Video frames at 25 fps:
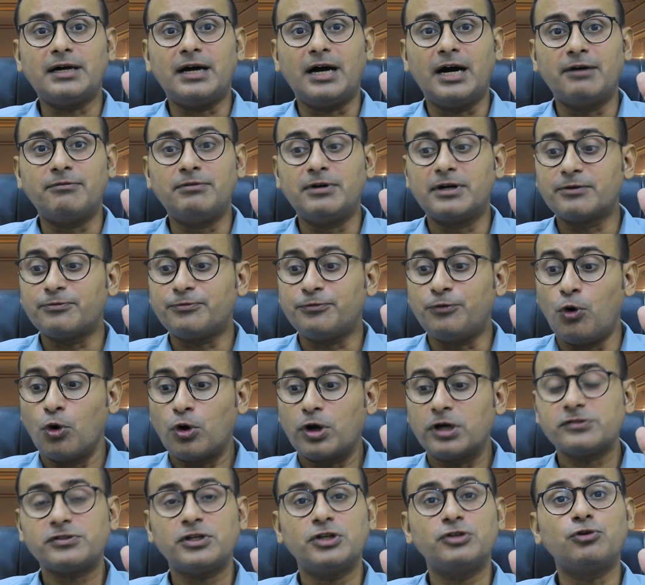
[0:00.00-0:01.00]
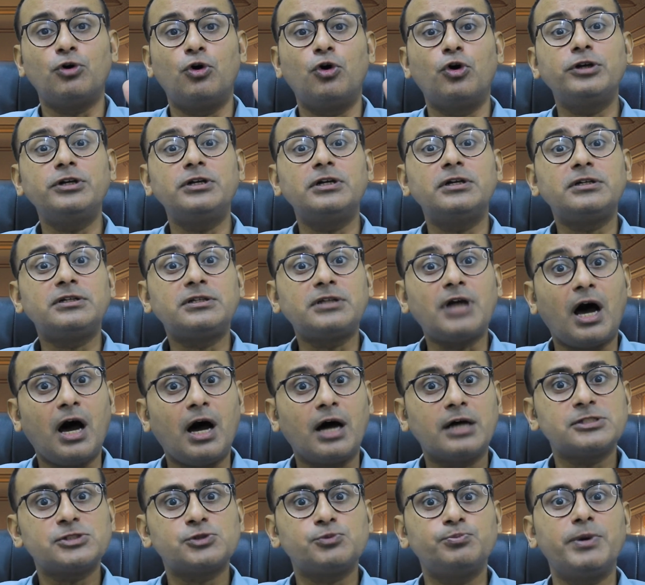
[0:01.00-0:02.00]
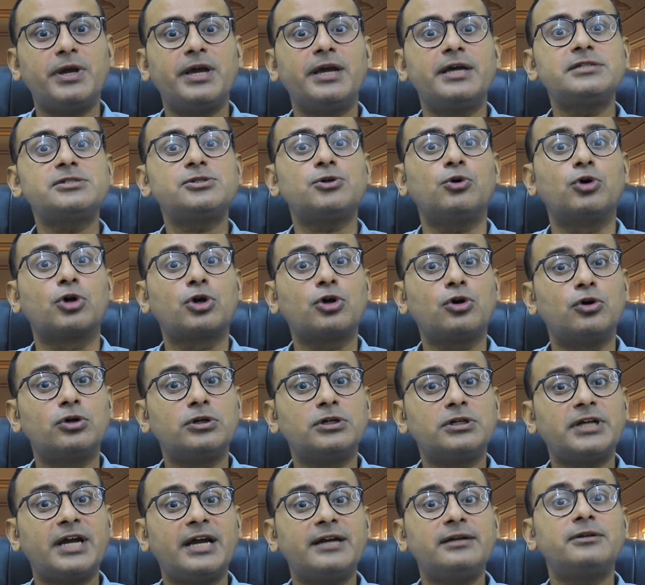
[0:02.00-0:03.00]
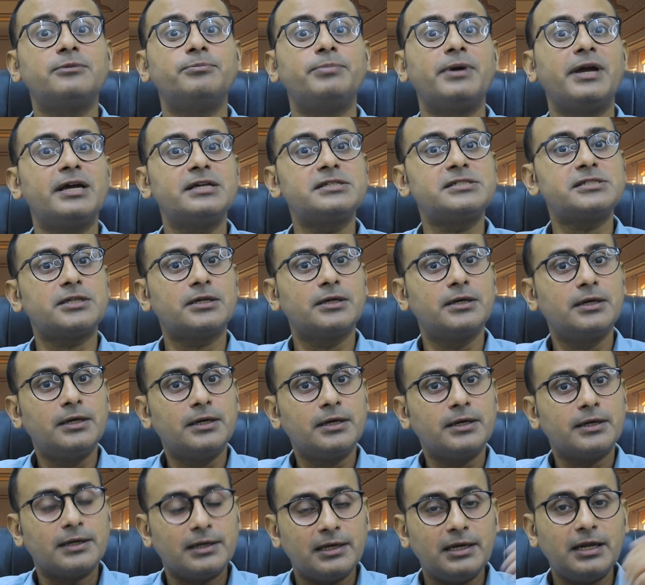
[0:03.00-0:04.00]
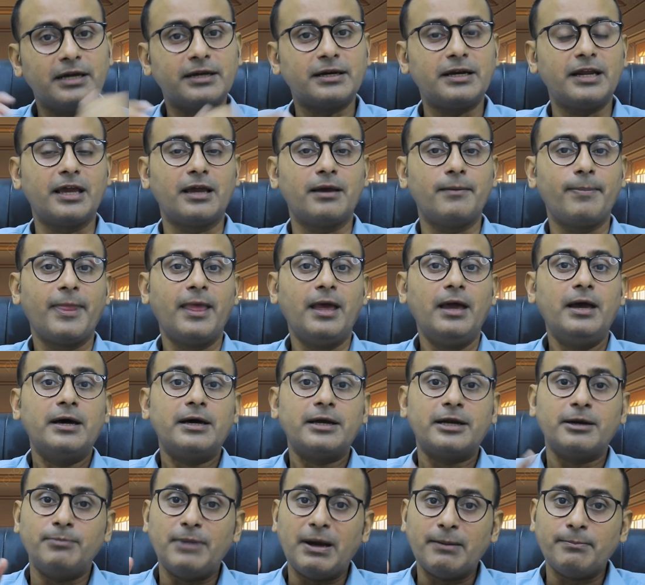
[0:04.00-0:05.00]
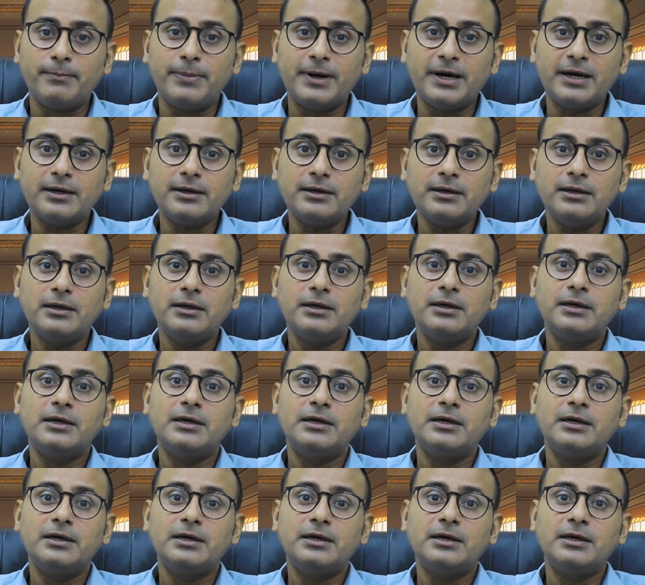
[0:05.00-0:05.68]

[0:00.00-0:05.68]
our focus is on task-based or content-based learning. Remember,